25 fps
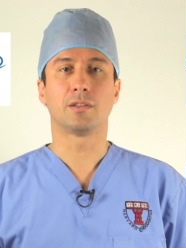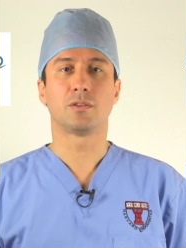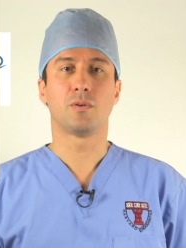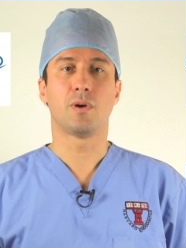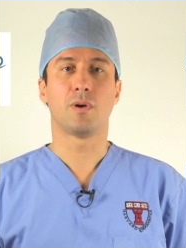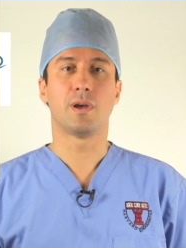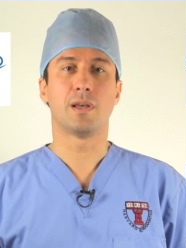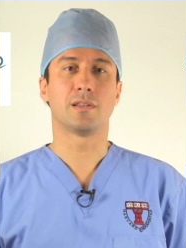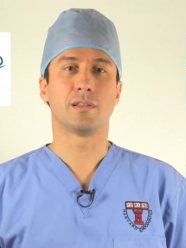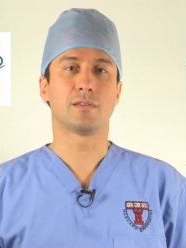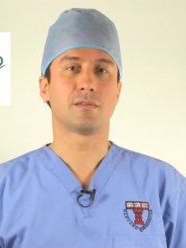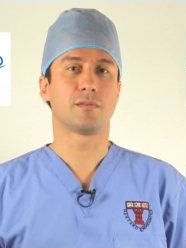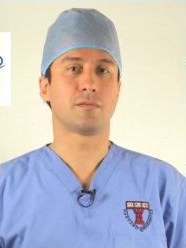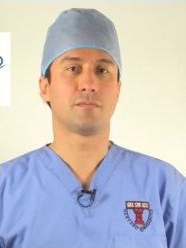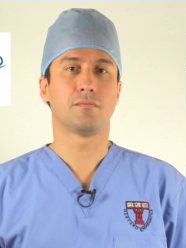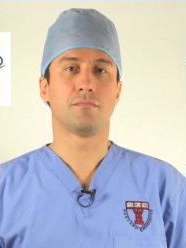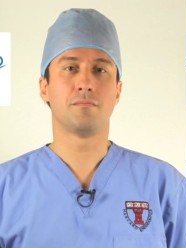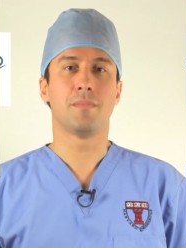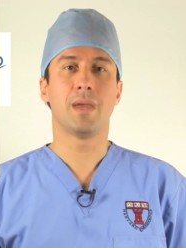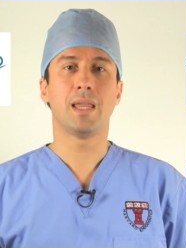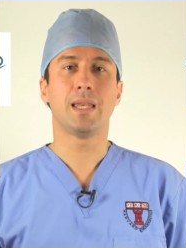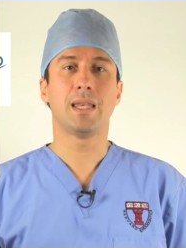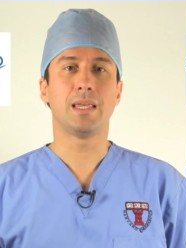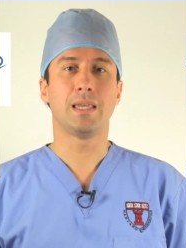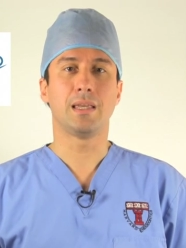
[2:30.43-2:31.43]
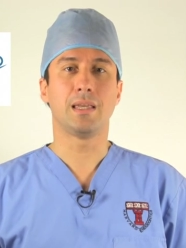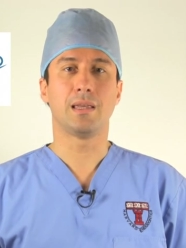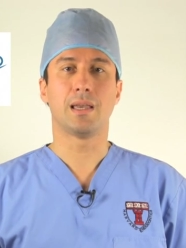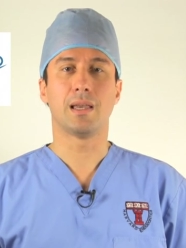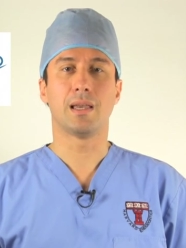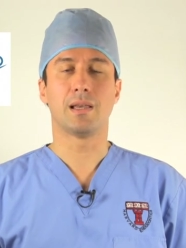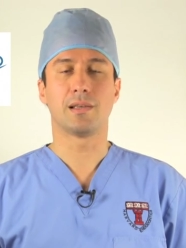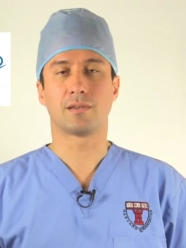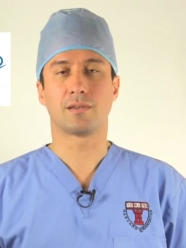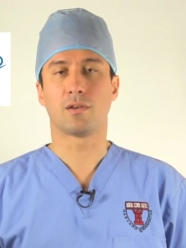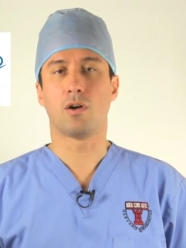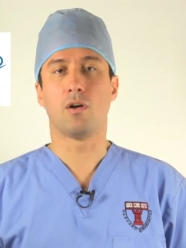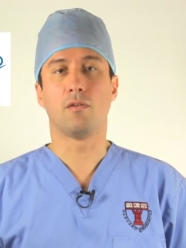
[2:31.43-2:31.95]
to as many
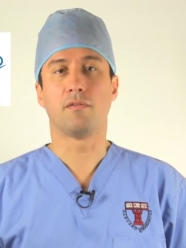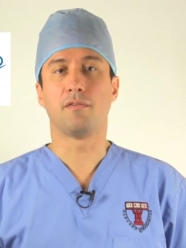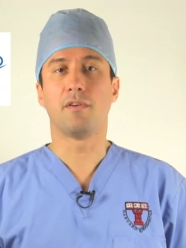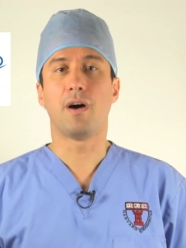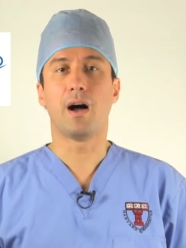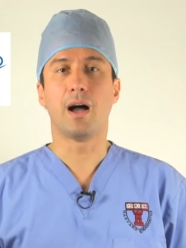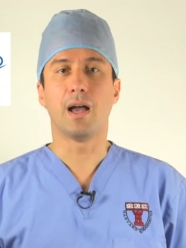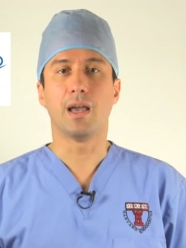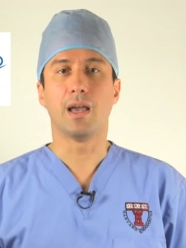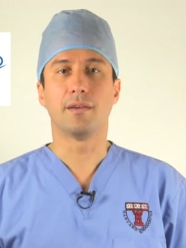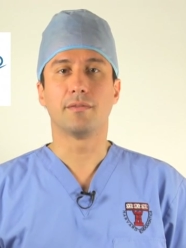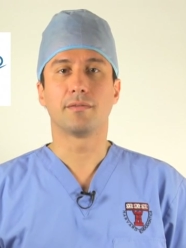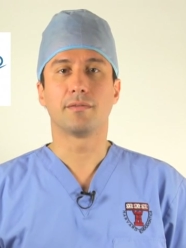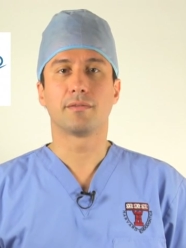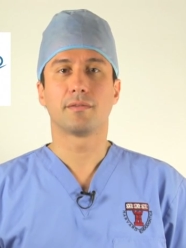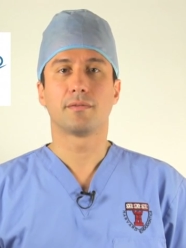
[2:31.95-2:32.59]
as all 5.